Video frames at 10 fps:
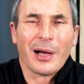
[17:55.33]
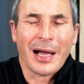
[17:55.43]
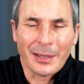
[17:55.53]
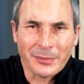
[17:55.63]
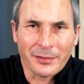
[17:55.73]

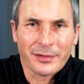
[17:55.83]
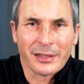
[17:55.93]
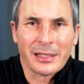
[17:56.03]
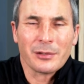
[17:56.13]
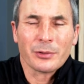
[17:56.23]
I'm not the
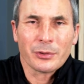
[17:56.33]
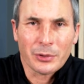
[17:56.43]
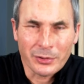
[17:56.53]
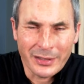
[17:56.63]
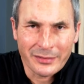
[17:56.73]
healer.
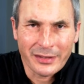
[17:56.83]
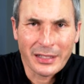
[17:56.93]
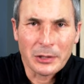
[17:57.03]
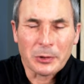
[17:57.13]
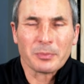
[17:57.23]
You're not the
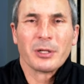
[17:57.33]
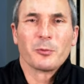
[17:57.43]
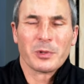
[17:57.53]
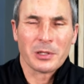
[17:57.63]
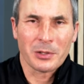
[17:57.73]
healer.
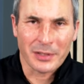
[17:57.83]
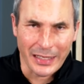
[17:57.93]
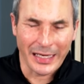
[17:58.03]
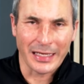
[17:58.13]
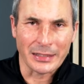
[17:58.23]
But we are the
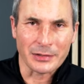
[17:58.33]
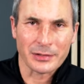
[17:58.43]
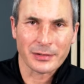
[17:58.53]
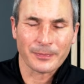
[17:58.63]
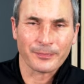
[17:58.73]

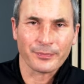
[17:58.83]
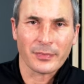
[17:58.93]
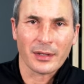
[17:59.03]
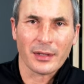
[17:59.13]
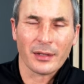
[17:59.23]
hands
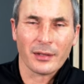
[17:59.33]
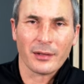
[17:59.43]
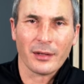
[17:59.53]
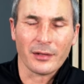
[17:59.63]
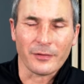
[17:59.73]

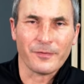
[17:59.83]
and the